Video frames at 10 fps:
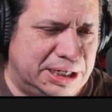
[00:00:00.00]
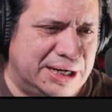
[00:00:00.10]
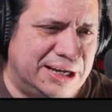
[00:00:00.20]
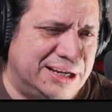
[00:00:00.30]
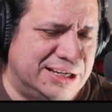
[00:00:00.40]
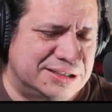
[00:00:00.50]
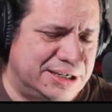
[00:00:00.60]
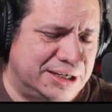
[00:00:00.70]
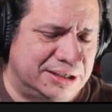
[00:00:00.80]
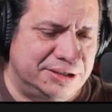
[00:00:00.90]
But I guess
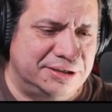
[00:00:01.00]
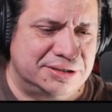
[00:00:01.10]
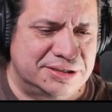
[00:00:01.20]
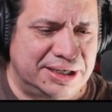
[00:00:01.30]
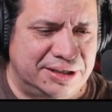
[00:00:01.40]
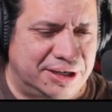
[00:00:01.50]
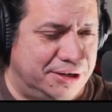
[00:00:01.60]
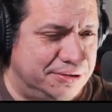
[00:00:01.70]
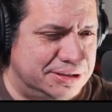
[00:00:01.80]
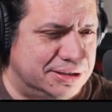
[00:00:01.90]
technically you could say the
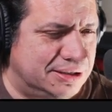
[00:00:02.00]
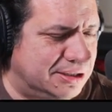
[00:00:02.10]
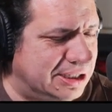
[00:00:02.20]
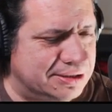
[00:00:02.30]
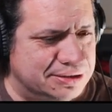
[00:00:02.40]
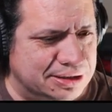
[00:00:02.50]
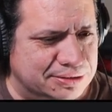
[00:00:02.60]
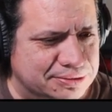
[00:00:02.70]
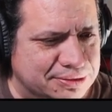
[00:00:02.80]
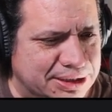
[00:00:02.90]
code is the law. I don't
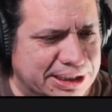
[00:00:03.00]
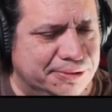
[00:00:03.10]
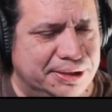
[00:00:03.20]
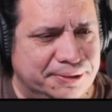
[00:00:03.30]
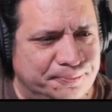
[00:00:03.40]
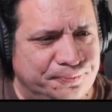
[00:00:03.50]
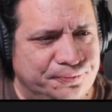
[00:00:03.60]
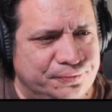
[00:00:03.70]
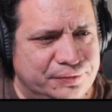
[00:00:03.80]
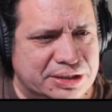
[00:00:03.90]
know. Anyway,
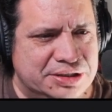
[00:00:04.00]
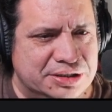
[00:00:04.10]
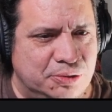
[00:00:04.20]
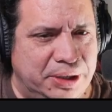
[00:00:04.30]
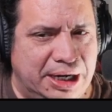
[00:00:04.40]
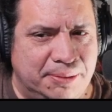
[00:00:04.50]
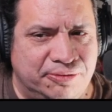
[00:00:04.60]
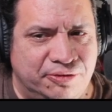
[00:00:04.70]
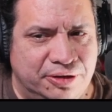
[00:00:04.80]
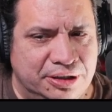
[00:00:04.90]
that's just the way I
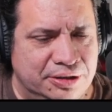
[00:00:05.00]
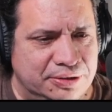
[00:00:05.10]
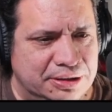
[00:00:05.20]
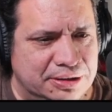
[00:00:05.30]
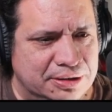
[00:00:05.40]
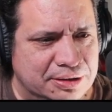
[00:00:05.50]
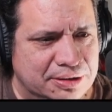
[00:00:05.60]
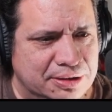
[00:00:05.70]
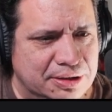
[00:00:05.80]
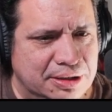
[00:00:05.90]
prefer to do it.
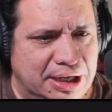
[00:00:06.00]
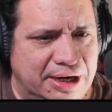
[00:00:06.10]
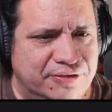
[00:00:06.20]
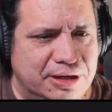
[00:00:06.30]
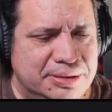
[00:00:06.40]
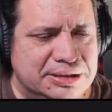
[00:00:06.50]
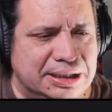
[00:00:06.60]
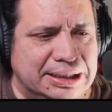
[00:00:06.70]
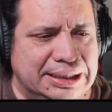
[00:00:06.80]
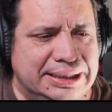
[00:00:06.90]
I've come
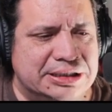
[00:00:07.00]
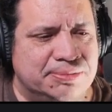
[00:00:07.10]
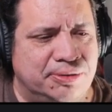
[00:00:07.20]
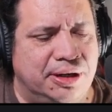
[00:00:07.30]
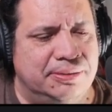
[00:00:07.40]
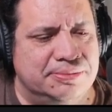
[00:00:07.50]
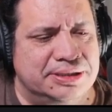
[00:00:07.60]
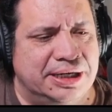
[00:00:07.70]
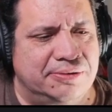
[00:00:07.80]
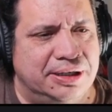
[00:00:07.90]
into less
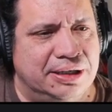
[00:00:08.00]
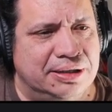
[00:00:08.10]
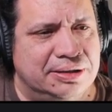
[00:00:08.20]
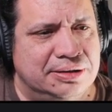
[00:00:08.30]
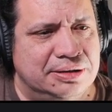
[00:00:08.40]
problems that way.